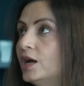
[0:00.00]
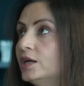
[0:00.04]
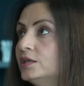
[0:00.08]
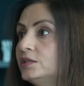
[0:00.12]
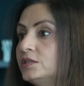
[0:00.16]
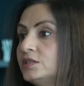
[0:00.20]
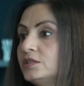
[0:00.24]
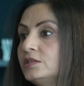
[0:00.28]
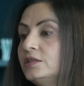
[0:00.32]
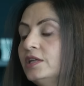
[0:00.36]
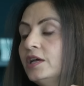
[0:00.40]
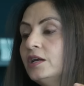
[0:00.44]

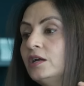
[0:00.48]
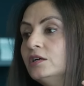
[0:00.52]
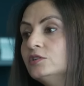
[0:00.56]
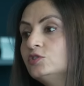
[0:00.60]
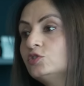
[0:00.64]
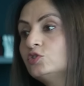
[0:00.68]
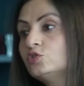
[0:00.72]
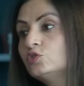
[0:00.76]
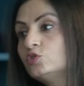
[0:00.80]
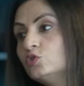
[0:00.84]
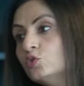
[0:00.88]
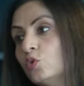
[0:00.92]
us, there are
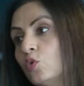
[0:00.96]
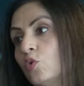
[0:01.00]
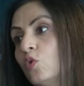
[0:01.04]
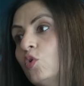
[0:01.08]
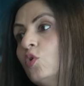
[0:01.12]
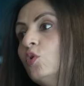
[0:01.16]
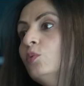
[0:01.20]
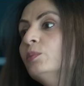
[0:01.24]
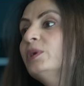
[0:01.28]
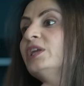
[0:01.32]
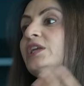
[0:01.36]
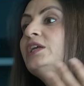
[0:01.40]
so
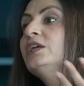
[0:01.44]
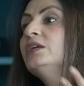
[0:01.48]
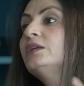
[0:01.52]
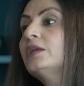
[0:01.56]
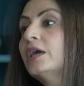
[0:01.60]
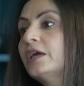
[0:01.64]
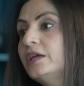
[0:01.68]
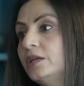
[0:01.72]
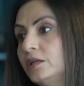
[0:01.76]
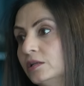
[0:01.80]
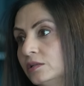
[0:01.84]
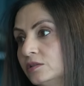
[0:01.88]
many
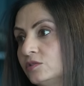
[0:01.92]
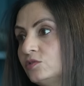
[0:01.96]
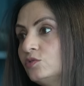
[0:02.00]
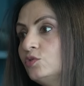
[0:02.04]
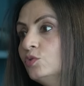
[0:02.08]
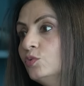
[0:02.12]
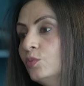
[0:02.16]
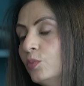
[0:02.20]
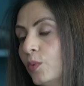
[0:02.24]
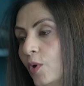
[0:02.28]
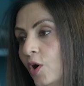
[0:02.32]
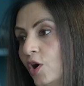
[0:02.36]
titles
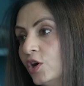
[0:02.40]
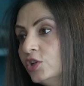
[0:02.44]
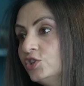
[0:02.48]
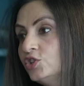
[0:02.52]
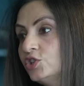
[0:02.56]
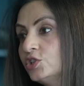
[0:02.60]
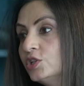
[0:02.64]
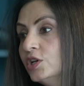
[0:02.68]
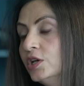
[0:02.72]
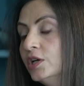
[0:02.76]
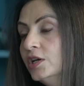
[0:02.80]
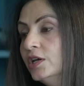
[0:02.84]
to hmm.
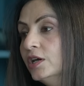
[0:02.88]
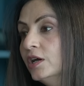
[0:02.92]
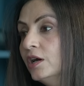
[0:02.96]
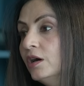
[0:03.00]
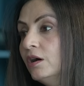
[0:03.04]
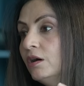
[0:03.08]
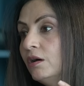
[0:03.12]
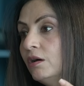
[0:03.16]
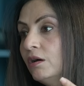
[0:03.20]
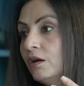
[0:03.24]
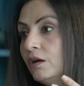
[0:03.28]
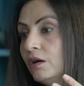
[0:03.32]
watch.
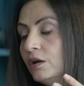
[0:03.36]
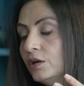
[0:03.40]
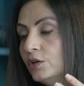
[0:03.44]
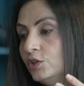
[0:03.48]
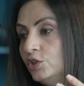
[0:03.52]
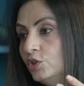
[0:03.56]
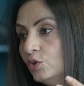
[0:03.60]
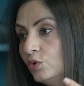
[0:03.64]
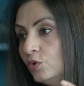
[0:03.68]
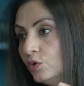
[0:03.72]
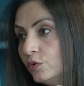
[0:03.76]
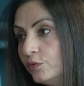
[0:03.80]
Uh,
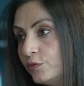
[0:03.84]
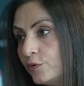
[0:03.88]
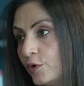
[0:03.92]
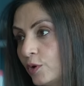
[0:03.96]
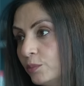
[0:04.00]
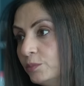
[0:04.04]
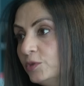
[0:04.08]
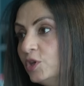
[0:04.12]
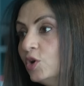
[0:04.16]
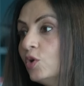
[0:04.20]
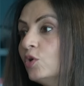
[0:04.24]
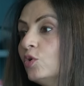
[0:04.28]
you know,
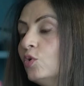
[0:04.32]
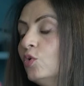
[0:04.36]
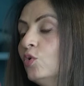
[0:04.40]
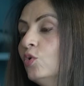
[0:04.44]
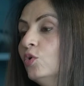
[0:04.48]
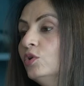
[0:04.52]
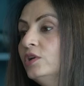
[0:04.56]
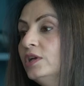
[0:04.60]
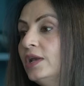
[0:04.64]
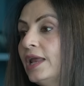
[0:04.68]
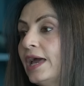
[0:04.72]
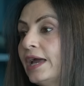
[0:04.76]
from your
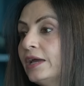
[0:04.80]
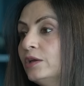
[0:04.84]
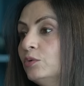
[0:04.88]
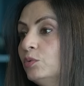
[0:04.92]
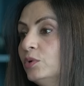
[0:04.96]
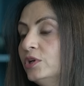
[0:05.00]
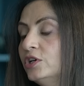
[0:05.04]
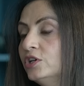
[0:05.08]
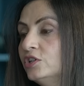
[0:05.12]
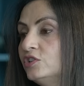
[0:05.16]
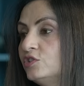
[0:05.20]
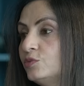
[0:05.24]
own
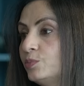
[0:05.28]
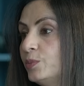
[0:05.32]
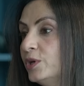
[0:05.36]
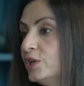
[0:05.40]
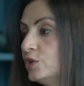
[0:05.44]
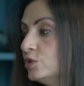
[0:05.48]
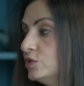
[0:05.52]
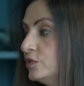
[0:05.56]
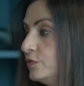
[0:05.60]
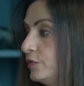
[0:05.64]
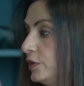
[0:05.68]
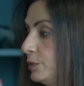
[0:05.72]
language
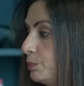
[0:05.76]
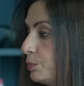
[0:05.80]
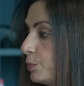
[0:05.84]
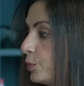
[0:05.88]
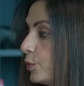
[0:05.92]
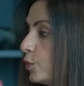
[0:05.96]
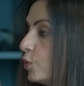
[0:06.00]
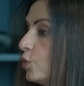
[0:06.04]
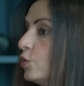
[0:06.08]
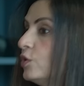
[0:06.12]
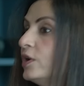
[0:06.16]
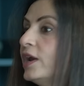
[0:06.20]
because we
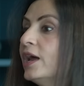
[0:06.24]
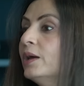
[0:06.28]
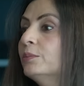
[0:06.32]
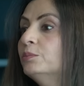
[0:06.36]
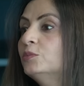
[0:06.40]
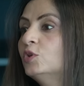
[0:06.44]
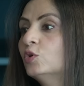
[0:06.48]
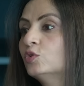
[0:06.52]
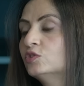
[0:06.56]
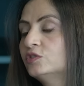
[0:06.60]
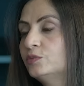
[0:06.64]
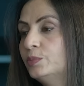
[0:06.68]

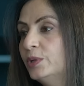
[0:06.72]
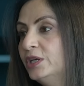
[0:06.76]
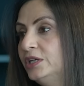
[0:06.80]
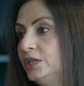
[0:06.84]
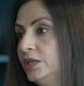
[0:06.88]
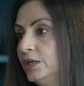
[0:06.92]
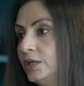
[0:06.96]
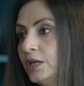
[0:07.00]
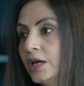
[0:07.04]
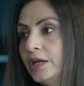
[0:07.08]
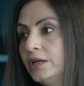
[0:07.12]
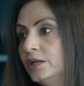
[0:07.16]
program those
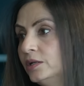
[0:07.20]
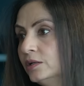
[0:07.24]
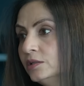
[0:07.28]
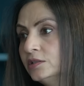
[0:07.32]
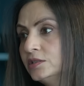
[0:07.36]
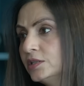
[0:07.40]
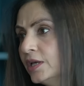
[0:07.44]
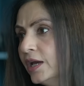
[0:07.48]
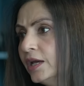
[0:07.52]
many titles.